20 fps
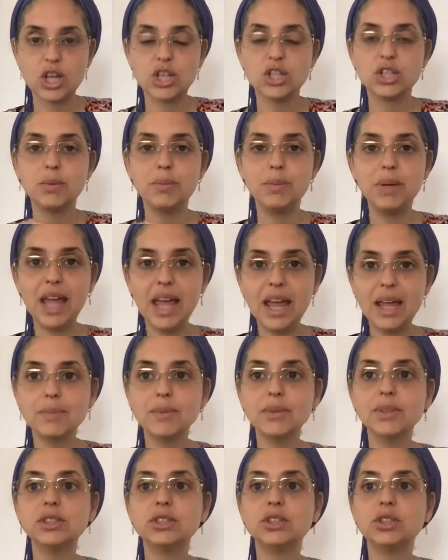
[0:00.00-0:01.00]
To be
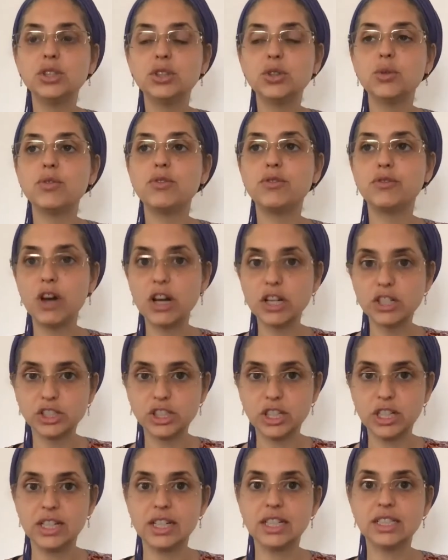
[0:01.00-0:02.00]
able to
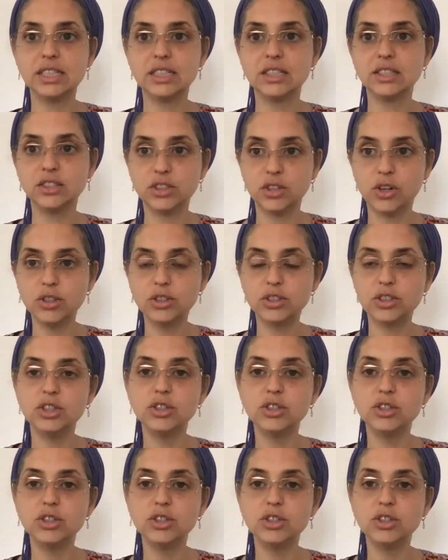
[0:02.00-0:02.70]
function as an adult,